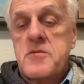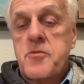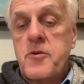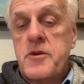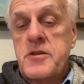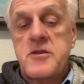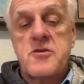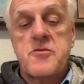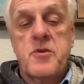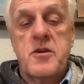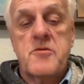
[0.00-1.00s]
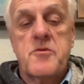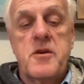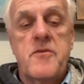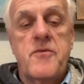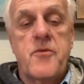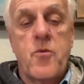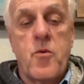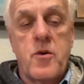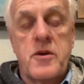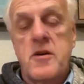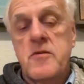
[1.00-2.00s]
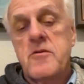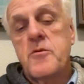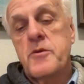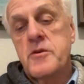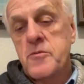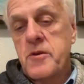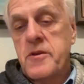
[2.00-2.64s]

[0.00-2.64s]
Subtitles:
points in 2024, and I'll go into